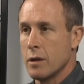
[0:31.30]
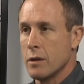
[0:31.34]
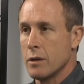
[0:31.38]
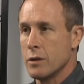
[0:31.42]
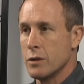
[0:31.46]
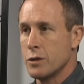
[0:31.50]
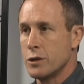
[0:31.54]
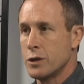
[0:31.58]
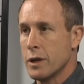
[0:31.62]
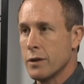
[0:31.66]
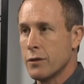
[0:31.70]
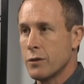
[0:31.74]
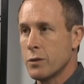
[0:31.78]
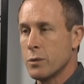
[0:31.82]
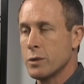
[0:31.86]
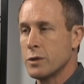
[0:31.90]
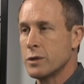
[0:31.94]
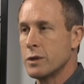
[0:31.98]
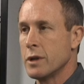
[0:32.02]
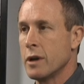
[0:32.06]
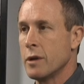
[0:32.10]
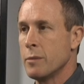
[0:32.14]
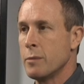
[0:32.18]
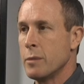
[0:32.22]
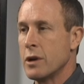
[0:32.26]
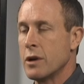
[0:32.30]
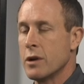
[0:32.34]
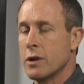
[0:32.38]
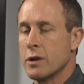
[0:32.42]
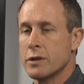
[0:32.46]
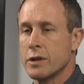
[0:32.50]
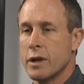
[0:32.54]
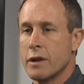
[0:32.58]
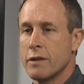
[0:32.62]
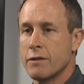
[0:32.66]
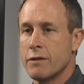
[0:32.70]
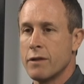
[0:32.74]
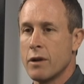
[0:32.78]
The shift was done
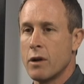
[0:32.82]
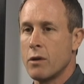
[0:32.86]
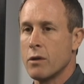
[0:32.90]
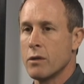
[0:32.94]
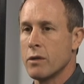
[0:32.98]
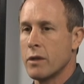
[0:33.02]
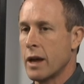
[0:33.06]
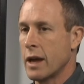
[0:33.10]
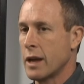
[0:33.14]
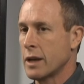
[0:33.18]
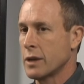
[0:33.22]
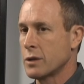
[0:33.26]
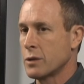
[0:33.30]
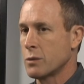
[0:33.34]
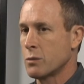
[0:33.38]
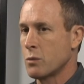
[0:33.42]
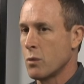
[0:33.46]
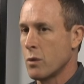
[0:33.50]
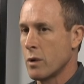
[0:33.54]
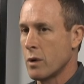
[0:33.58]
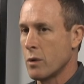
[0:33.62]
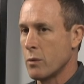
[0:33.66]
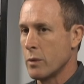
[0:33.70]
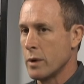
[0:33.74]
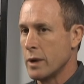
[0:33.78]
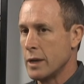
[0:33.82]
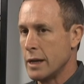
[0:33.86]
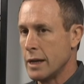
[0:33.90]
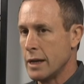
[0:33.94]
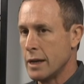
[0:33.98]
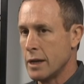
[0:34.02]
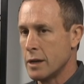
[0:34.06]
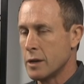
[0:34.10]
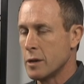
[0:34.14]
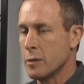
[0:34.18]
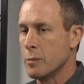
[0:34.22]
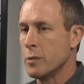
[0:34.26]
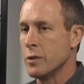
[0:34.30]
because I felt that's where we
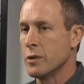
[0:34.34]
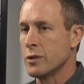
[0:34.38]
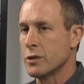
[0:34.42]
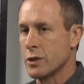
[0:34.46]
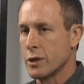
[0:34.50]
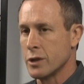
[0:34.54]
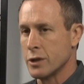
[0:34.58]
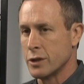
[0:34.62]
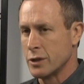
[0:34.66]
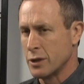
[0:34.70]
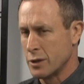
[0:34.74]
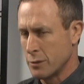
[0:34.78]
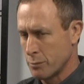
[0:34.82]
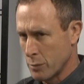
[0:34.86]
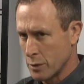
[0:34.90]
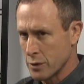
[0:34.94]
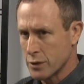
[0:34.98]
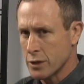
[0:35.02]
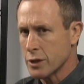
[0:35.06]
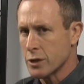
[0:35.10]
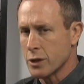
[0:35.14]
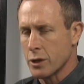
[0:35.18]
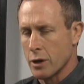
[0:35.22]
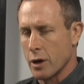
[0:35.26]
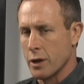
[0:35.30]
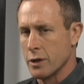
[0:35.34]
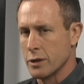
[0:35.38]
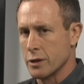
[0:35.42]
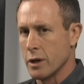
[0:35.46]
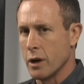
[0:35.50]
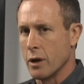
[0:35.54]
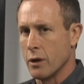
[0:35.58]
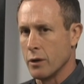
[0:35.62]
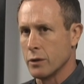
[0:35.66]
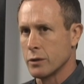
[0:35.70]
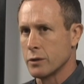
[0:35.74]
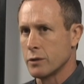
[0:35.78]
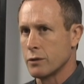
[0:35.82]
needed to position
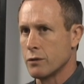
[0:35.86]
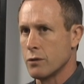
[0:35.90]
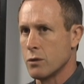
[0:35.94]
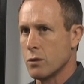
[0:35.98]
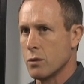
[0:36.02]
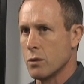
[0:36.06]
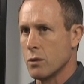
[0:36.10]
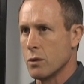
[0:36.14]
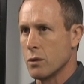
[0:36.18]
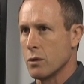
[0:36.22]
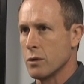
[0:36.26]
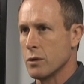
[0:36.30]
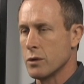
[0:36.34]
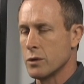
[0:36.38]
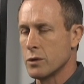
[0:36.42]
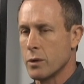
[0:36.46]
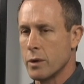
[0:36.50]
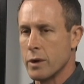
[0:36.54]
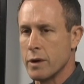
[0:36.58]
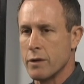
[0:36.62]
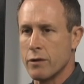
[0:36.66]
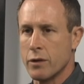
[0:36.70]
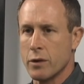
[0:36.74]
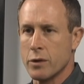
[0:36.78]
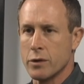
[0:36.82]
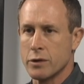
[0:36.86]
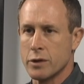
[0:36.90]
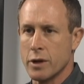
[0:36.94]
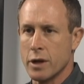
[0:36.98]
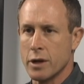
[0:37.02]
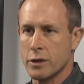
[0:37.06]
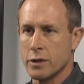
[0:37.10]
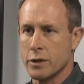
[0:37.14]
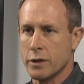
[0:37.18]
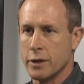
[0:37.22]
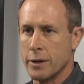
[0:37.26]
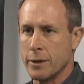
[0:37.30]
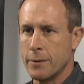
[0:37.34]
ourselves for the 21st
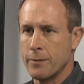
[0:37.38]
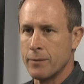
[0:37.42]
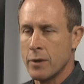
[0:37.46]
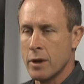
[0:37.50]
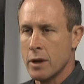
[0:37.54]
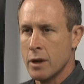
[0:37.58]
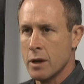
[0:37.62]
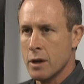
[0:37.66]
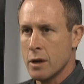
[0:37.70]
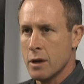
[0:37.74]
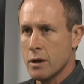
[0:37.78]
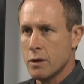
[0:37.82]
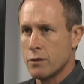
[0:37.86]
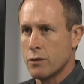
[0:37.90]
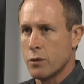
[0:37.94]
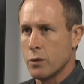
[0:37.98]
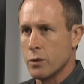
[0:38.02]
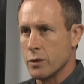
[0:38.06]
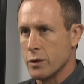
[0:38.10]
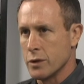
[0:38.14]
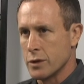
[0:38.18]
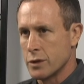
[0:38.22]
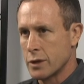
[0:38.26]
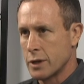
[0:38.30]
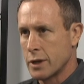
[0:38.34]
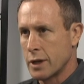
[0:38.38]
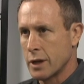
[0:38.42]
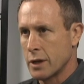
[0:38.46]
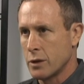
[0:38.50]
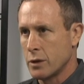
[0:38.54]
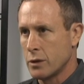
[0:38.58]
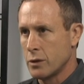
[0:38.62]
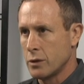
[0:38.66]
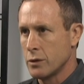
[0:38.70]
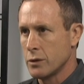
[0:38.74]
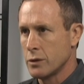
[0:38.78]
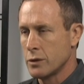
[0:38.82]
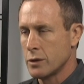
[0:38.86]
century, for the
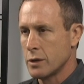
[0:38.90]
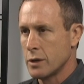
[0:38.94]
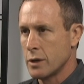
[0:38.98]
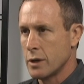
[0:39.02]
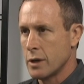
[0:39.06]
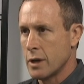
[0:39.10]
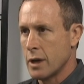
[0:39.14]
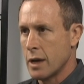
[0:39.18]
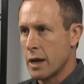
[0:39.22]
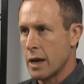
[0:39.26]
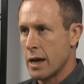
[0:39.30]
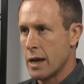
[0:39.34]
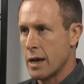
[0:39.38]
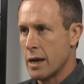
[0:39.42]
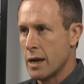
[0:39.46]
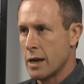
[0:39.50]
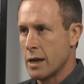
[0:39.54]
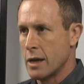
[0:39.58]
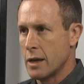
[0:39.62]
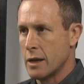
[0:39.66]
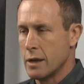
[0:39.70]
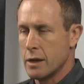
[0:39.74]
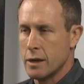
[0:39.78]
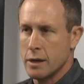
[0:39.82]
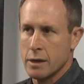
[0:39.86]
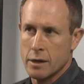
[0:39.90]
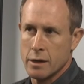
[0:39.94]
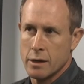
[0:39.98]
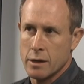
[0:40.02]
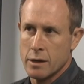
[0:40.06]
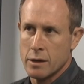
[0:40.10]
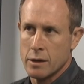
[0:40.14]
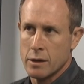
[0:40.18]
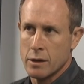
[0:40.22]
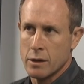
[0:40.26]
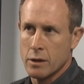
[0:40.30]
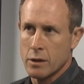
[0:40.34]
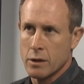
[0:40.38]
skills and
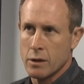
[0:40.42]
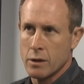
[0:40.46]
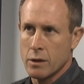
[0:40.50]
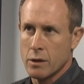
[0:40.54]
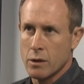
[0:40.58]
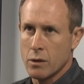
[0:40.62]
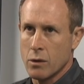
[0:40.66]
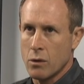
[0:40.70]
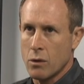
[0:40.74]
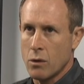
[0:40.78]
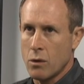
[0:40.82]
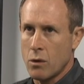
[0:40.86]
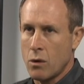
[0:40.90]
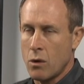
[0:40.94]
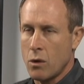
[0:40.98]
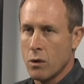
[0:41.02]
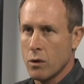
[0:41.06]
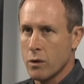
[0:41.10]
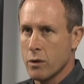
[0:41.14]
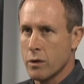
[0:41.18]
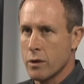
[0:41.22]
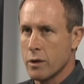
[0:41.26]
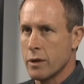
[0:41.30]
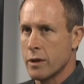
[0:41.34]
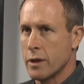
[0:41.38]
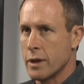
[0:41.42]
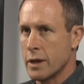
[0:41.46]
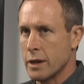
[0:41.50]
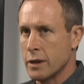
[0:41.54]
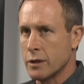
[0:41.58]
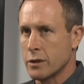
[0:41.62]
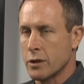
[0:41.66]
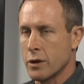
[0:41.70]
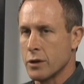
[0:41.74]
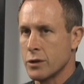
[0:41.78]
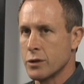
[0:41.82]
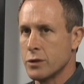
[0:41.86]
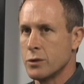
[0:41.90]
all of the
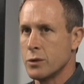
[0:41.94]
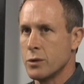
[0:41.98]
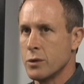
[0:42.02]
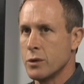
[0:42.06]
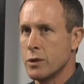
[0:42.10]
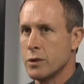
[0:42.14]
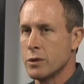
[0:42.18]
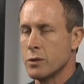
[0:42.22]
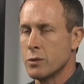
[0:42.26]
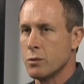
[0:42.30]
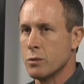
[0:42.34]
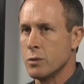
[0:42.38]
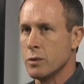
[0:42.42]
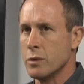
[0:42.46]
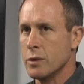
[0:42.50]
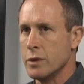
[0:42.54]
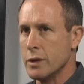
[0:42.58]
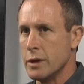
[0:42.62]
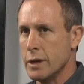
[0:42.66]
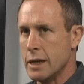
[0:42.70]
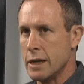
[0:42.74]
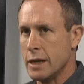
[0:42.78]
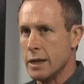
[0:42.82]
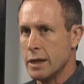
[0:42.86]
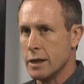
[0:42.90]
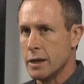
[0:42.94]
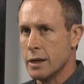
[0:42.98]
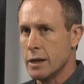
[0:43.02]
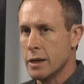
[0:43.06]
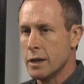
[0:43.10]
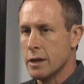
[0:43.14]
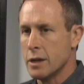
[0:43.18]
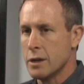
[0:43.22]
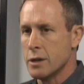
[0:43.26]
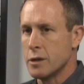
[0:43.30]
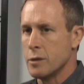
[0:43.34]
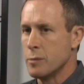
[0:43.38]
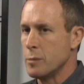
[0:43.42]
things our students would need
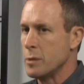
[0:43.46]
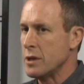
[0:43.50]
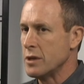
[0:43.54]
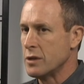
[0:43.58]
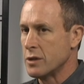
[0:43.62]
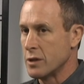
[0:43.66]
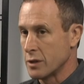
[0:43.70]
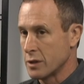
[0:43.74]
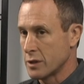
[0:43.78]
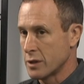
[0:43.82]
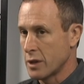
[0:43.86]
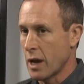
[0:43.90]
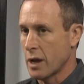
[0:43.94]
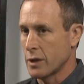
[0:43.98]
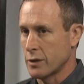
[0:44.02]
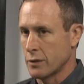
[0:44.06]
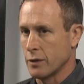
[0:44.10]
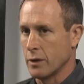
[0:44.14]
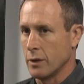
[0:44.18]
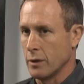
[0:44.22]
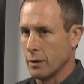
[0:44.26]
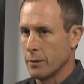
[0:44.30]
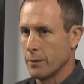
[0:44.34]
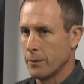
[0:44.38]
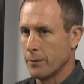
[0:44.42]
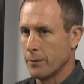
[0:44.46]
to be successful.